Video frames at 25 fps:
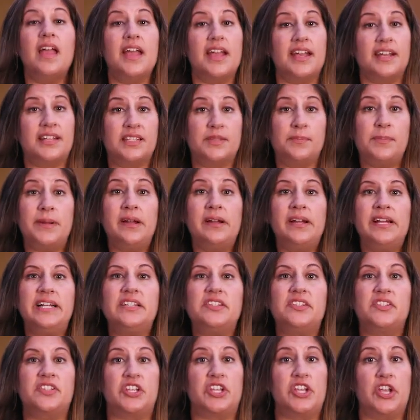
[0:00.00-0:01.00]

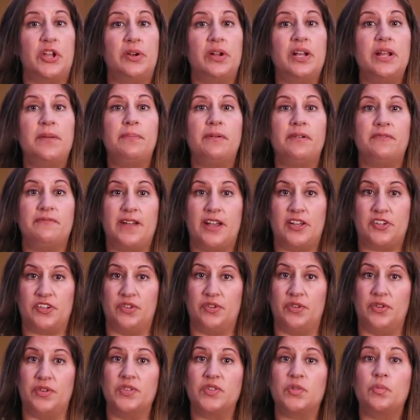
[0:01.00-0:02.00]
Experienced security
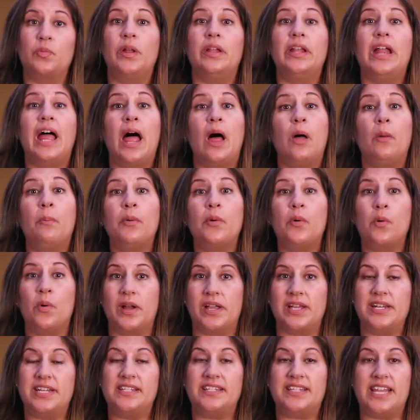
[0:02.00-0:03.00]
professionals will help
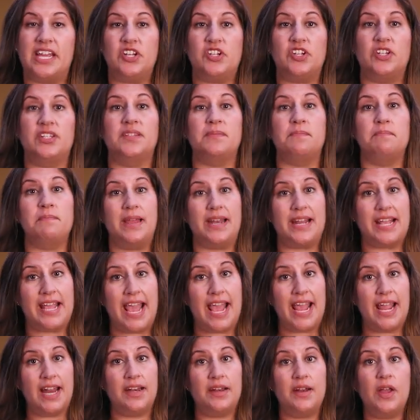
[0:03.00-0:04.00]
organizations
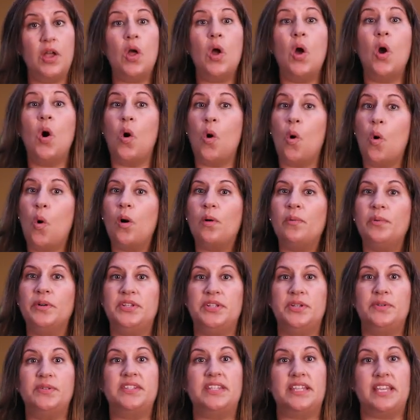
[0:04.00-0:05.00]
mitigate or
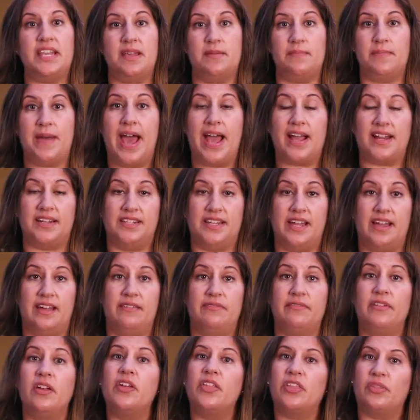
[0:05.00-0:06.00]
reduce the impact
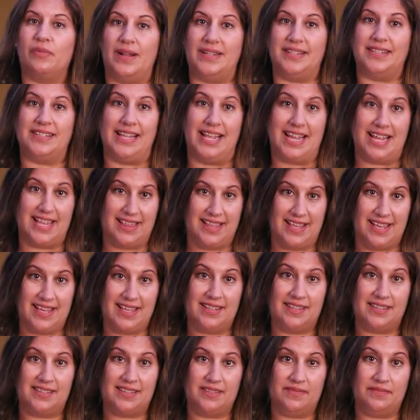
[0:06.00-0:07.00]
of threats like
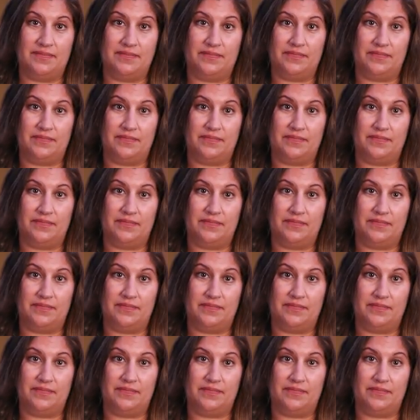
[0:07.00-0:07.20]
these.